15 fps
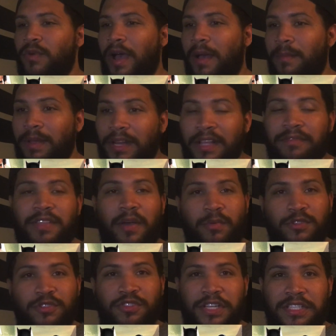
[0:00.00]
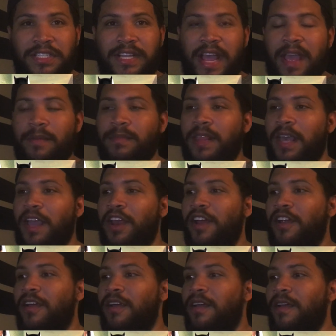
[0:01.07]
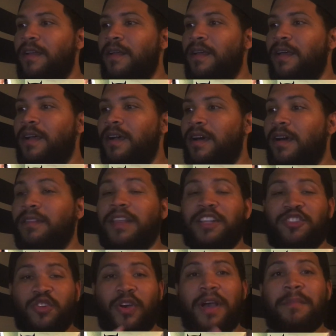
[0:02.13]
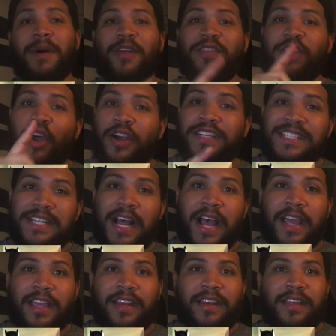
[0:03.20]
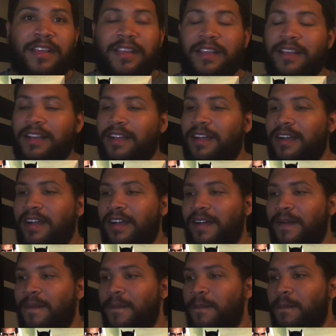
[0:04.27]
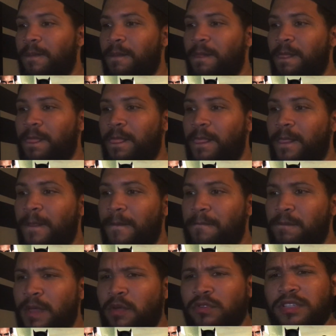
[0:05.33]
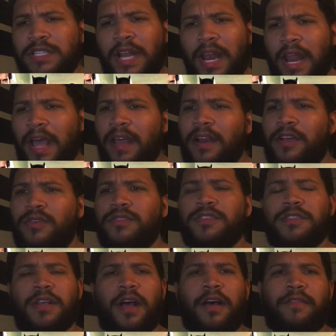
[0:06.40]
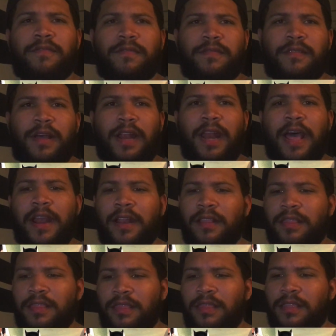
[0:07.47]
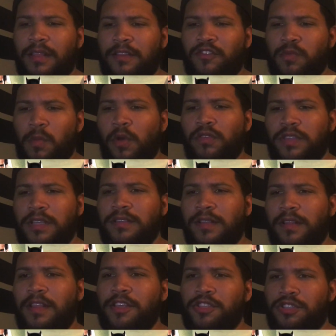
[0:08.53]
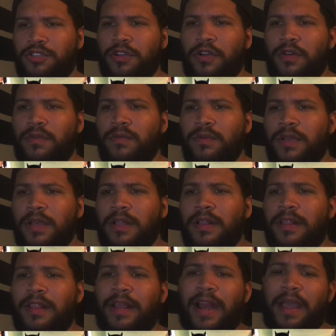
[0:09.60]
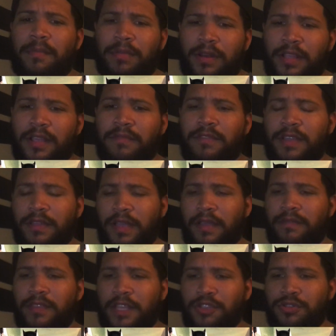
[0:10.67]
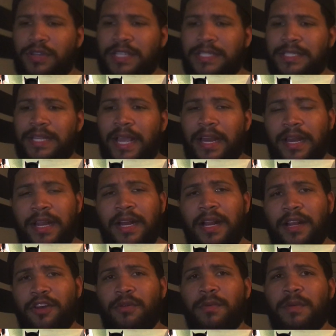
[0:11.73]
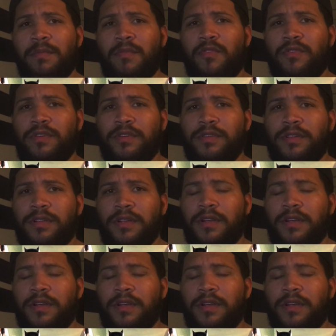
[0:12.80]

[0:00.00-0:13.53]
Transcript: I believe that was Shazam there. Uh, they talk about Darkseid. Um, it was a lot of good stuff. A lot of small things that they show that I believe it, it, they should extend it a little bit more.